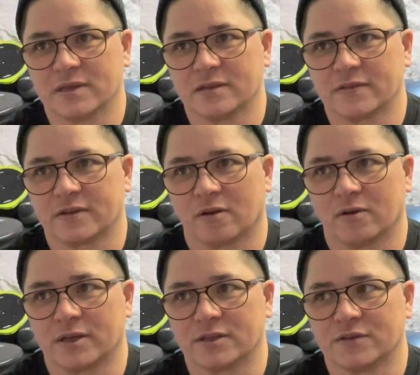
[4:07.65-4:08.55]
It is
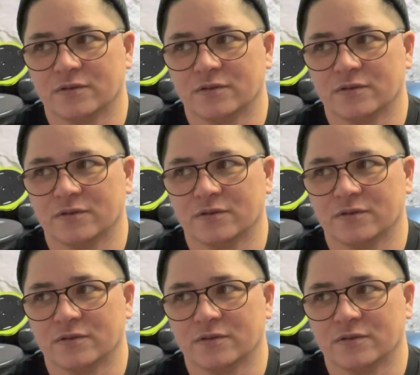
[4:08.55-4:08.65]
going